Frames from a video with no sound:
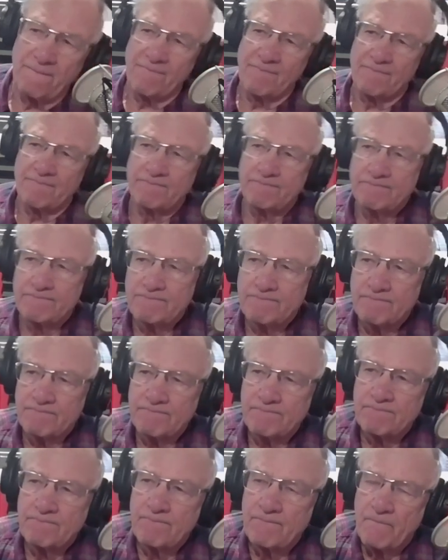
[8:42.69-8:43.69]
No,
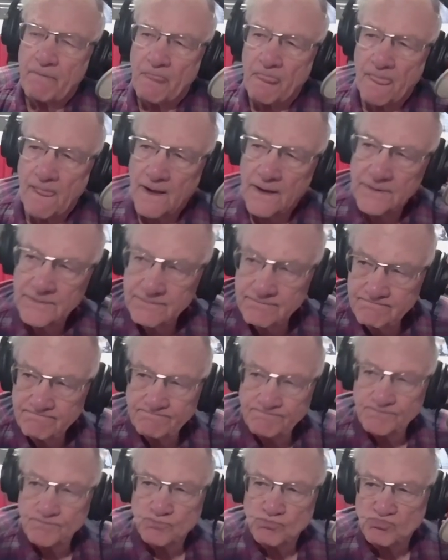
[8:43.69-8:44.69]
because you can't have your cake
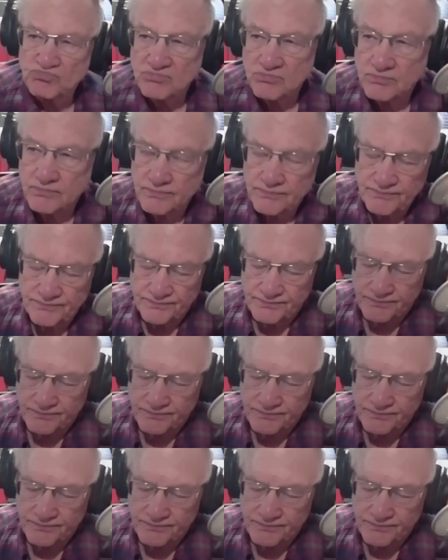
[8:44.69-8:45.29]
and eat it too, Bill.